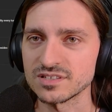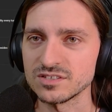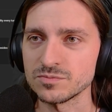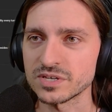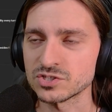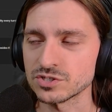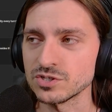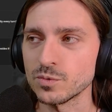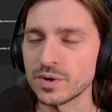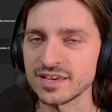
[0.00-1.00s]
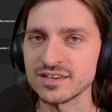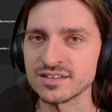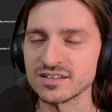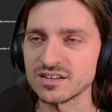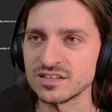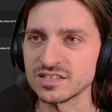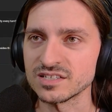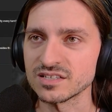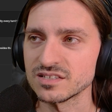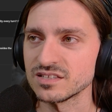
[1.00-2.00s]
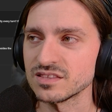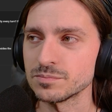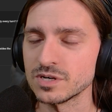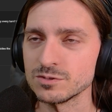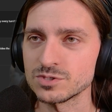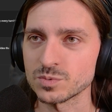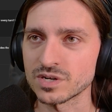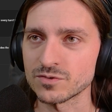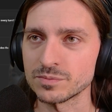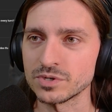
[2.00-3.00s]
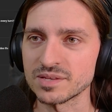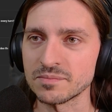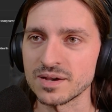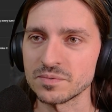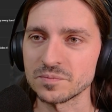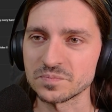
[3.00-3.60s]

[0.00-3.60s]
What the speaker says: you make sure you weigh in on the posts whenever I put them up.